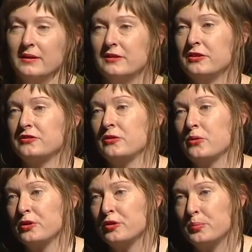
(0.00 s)
just in
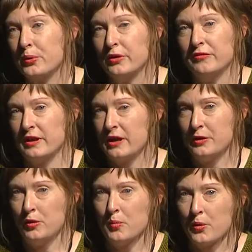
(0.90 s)
order to prove that I
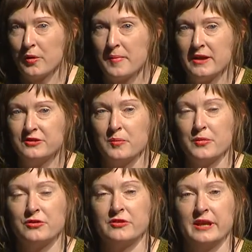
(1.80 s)
knew more about
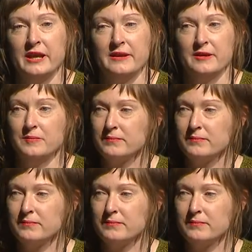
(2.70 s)
jumbos than he did?